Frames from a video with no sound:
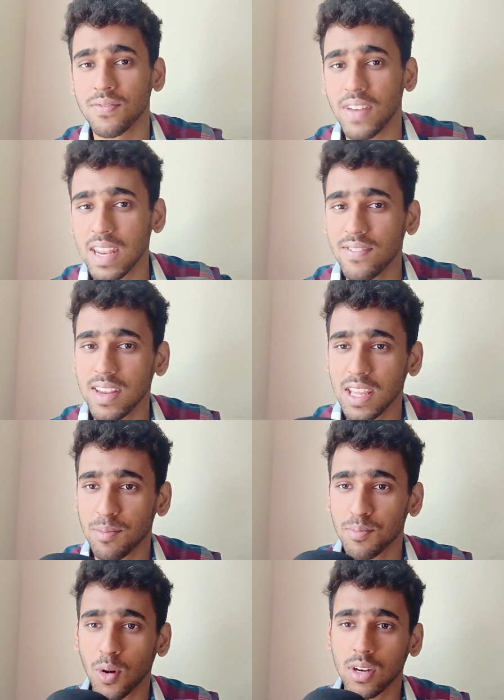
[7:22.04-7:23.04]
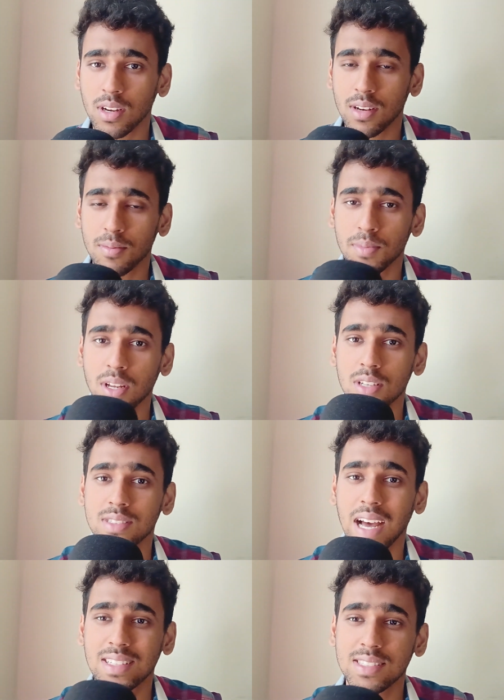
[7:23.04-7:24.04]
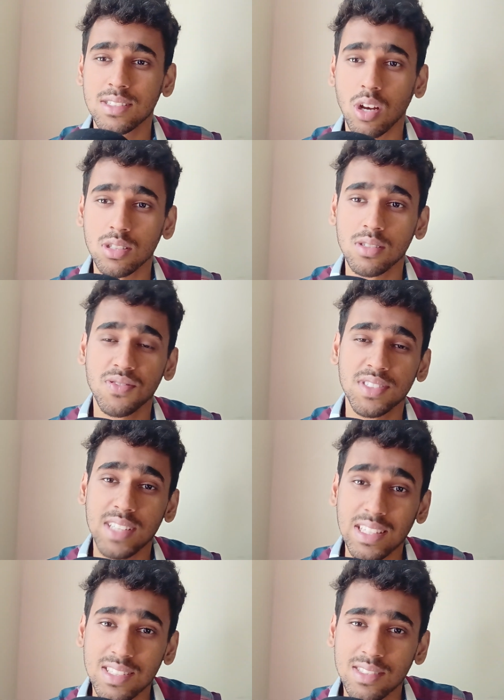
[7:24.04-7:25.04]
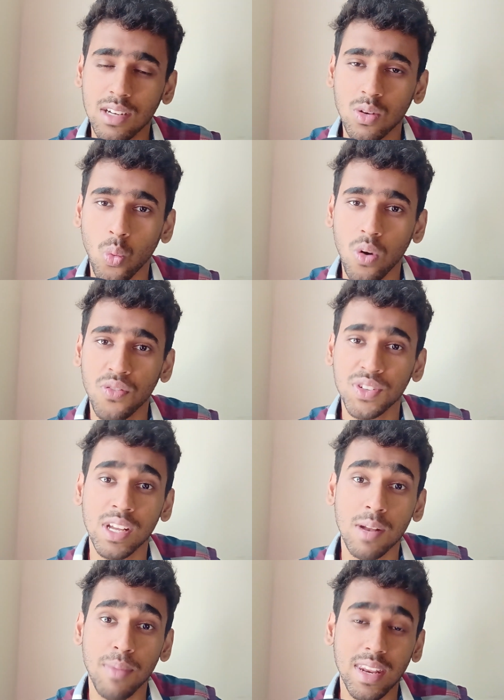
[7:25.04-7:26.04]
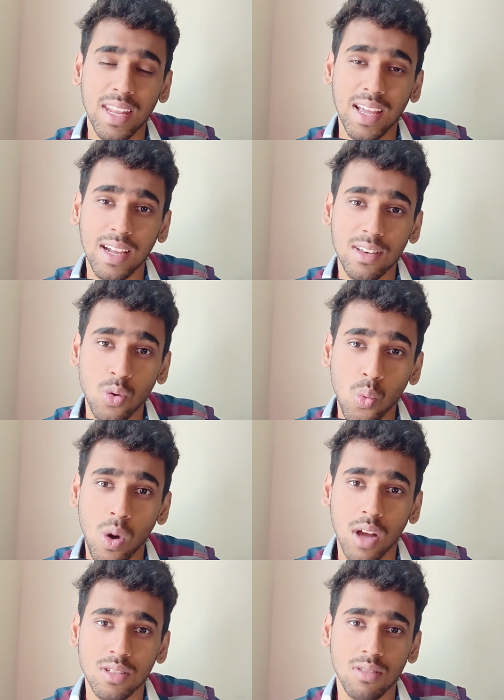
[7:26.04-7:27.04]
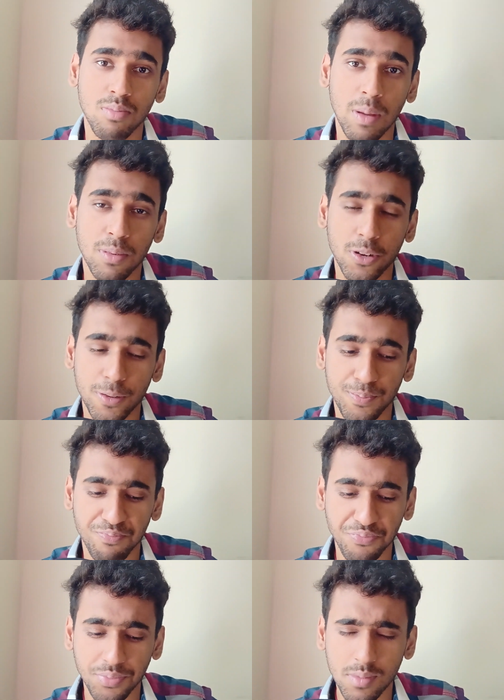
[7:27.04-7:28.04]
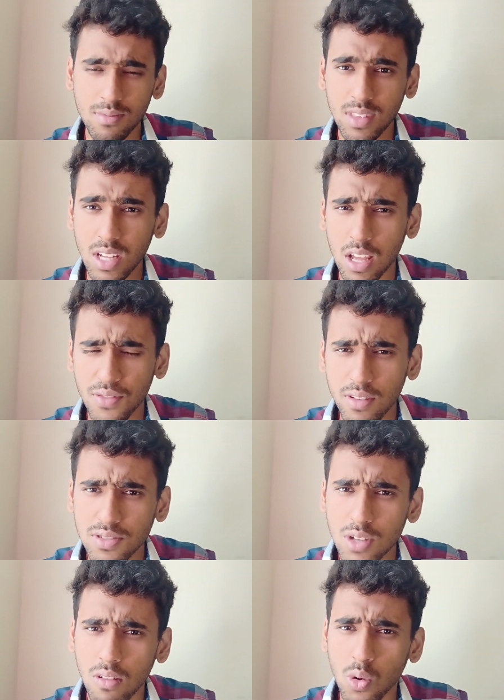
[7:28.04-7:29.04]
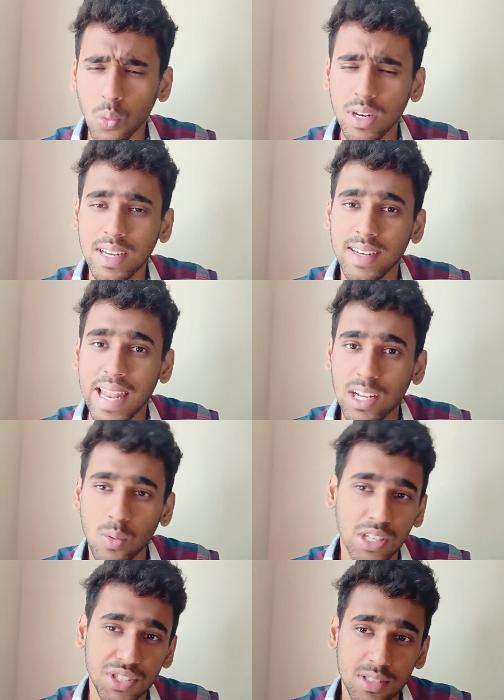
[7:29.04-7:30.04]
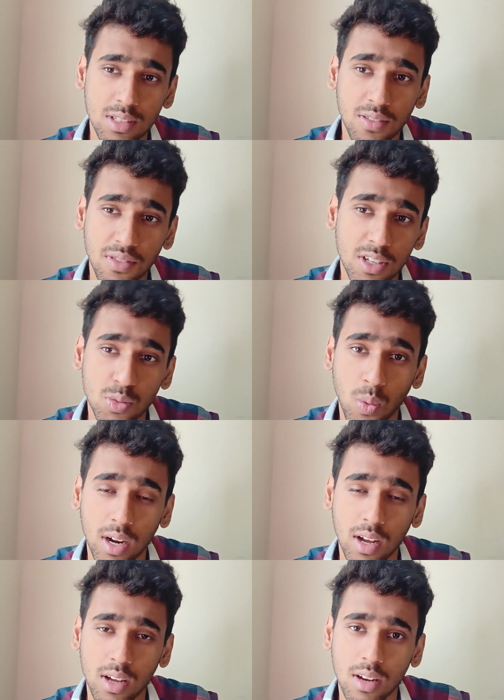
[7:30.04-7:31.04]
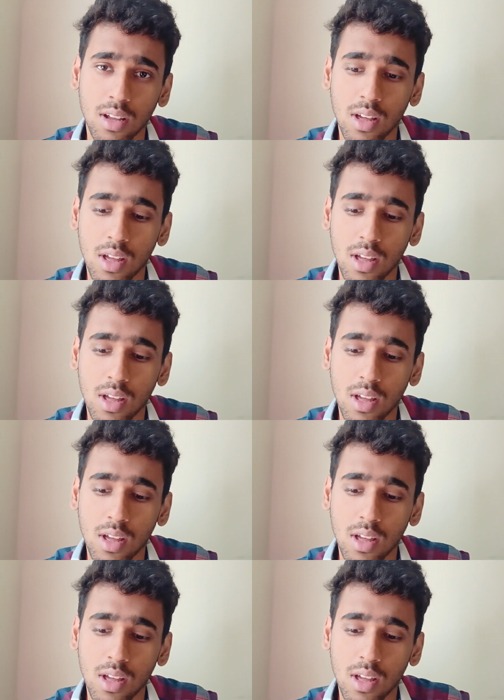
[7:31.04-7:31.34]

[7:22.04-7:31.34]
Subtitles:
very, very important, because that sort of sets the tone for the remaining 2 hours of the paper. If you've solved only 10 questions in the first 1 hour,